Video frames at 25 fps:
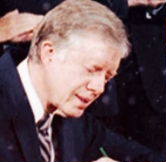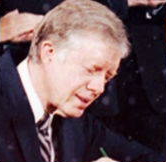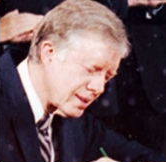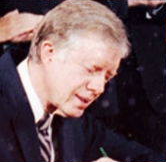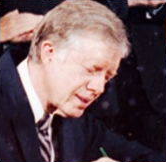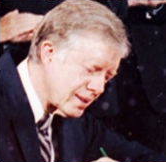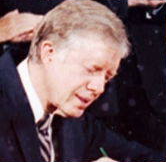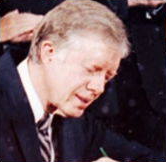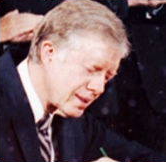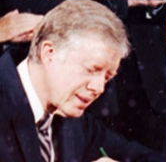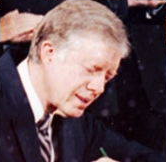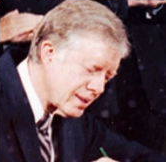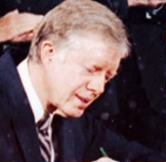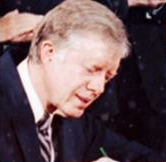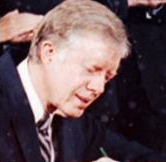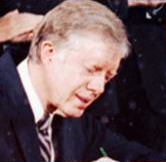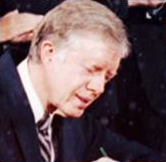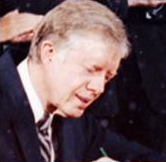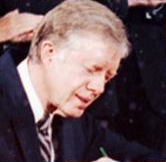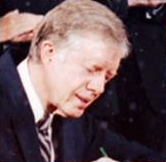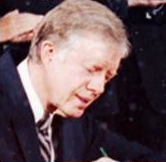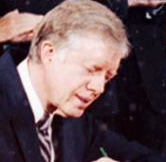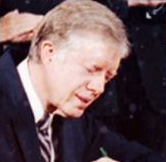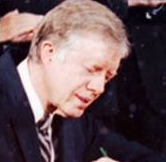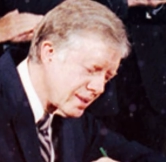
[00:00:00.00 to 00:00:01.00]

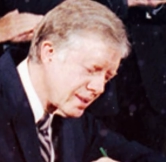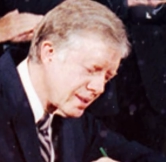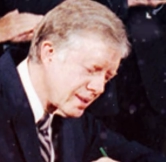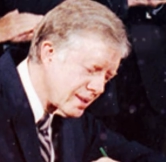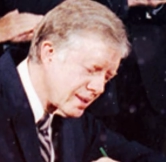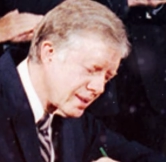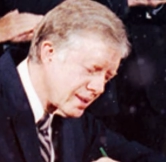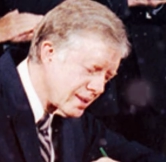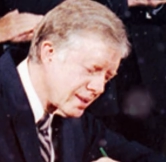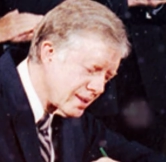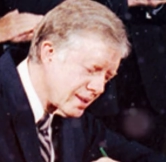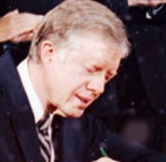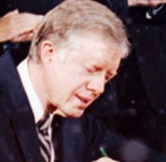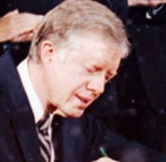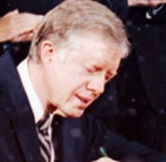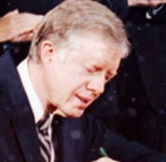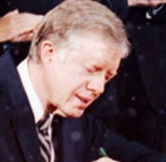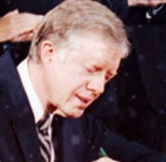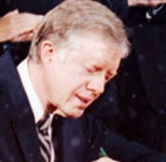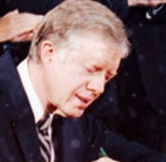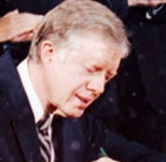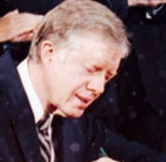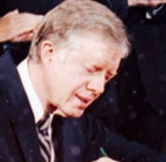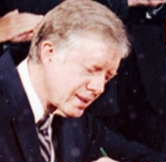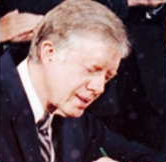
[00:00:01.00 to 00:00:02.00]

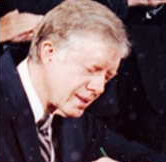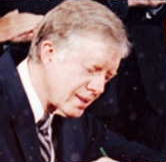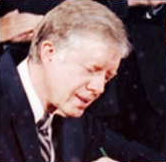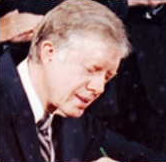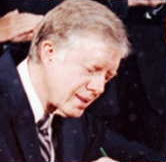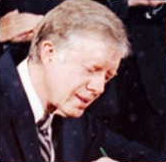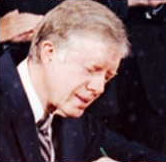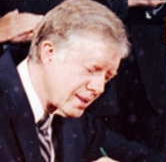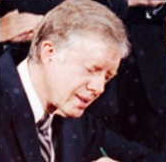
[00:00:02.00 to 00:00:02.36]
[no speech]